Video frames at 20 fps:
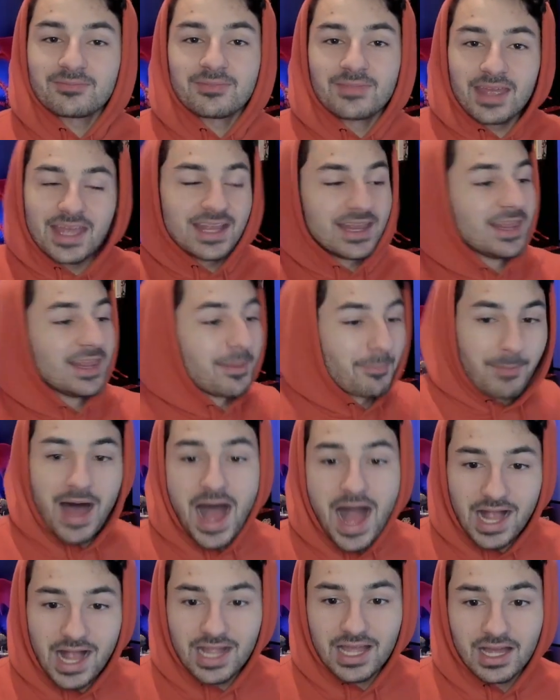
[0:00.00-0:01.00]
in the
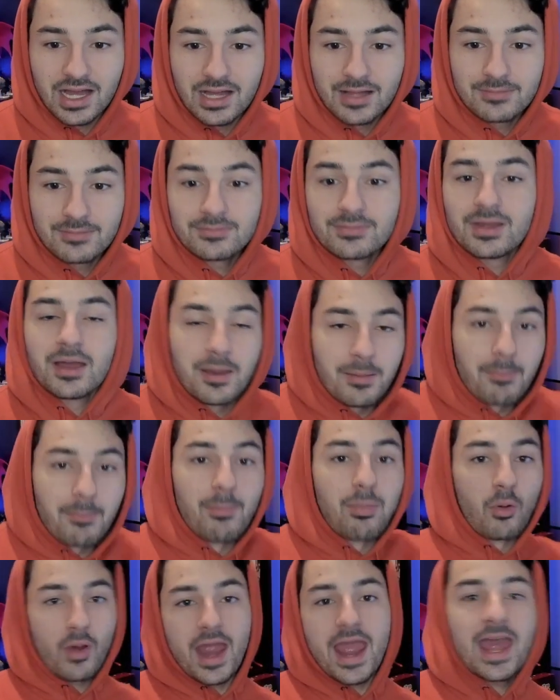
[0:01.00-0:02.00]
manga
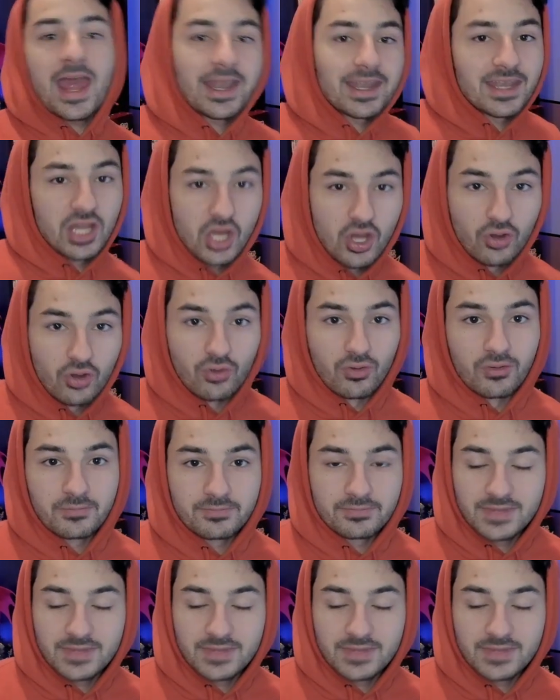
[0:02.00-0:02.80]
brand new.